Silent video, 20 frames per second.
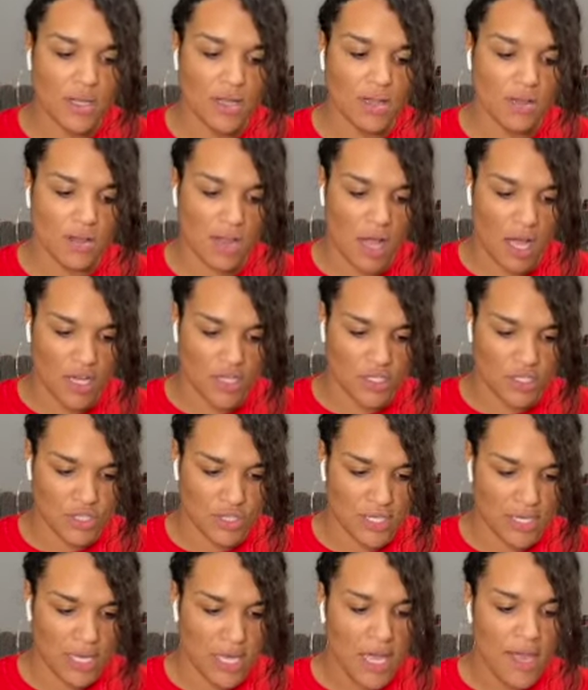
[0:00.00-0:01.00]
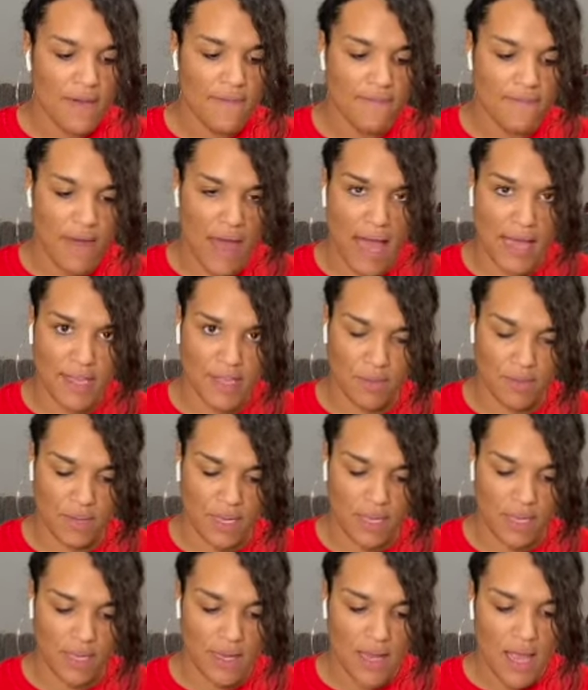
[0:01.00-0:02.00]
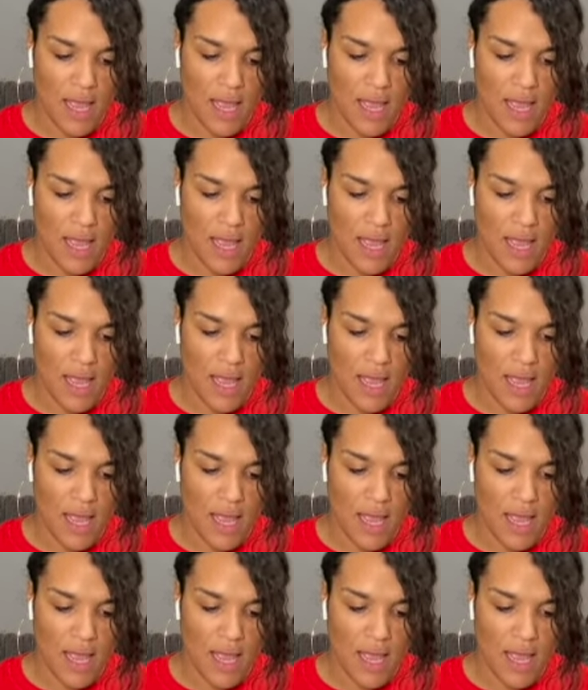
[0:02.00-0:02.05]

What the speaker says: laundry, vacuuming.